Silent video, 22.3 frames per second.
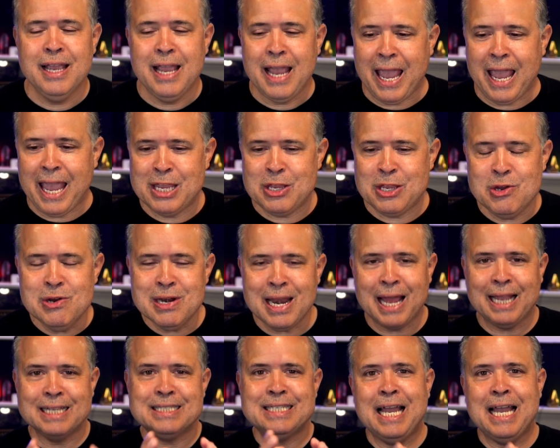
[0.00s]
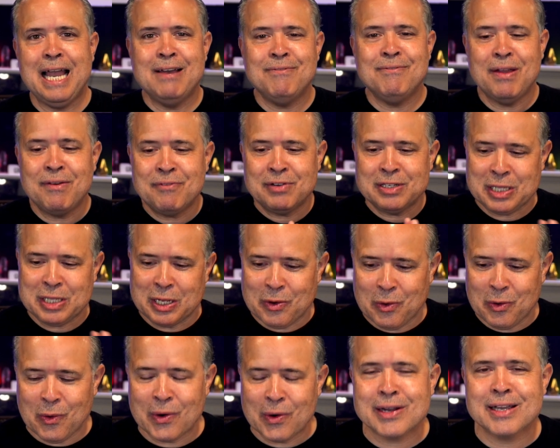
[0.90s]
And you like to have
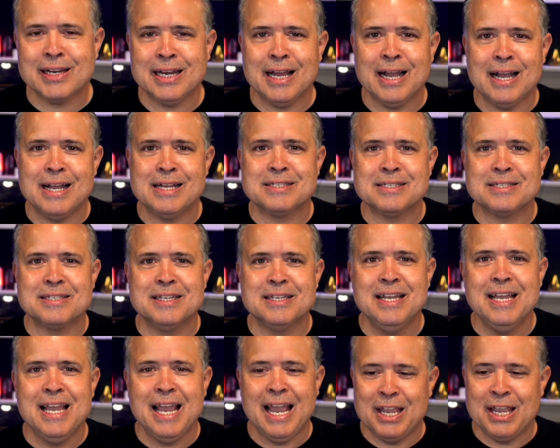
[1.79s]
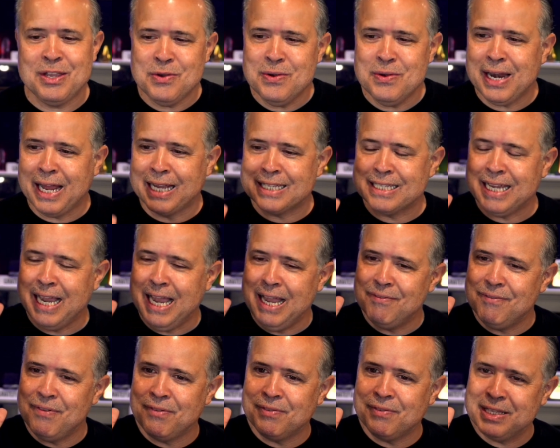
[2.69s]
everything organized. And you like to
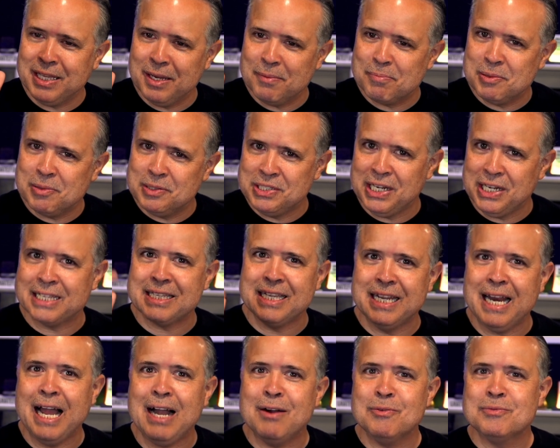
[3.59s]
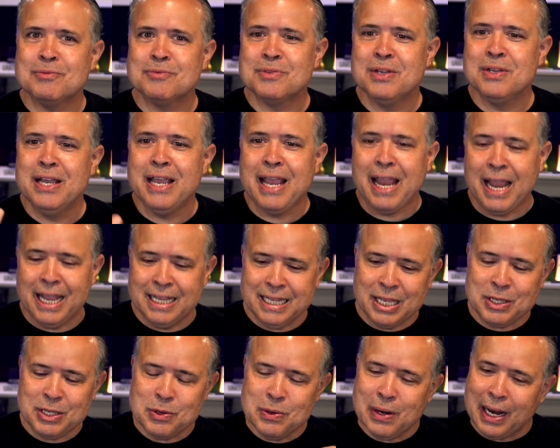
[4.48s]
have everything projected out. And
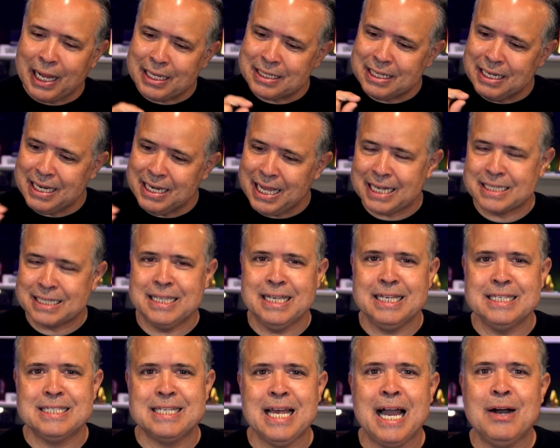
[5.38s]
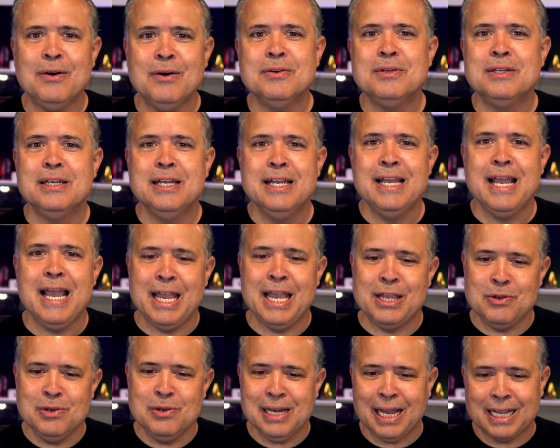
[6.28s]
then you like to knock things out.
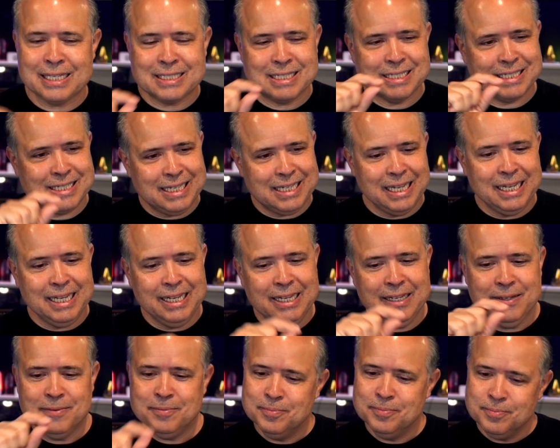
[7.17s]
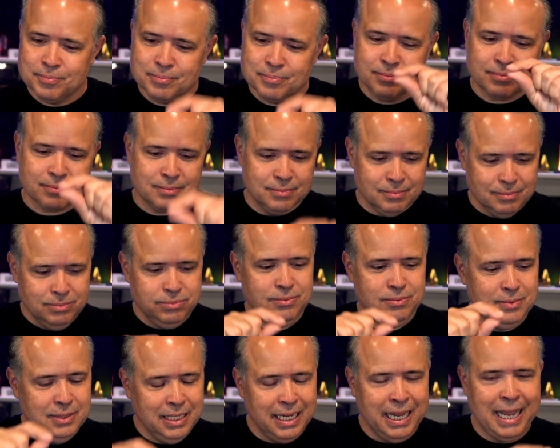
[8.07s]
And you like to see
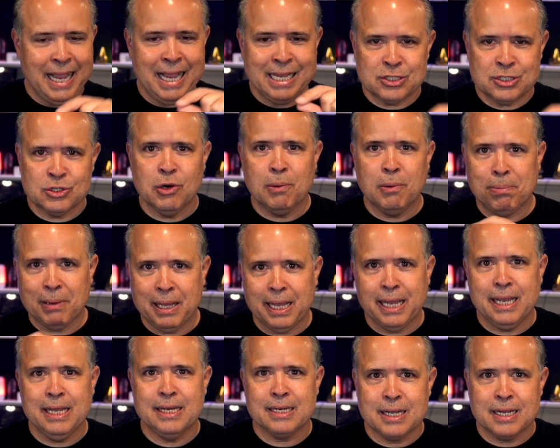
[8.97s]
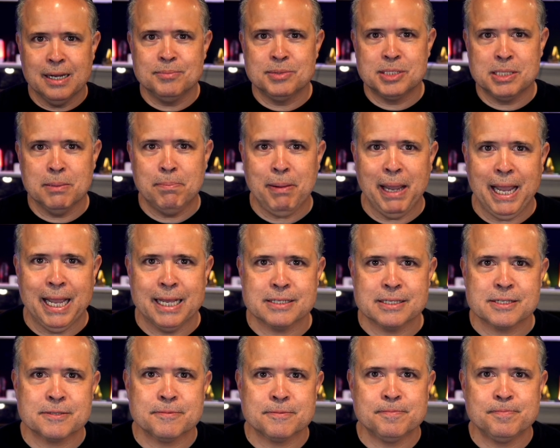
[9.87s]
as your plan comes to
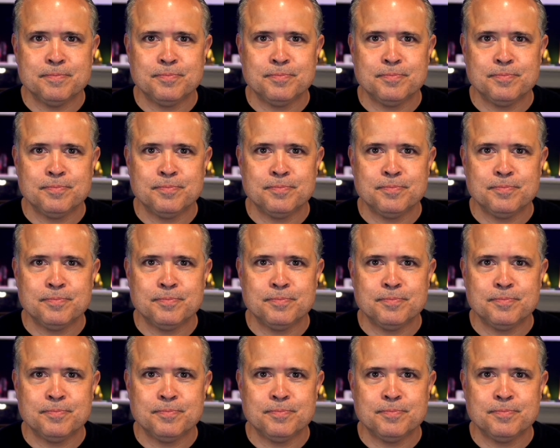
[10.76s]
pass.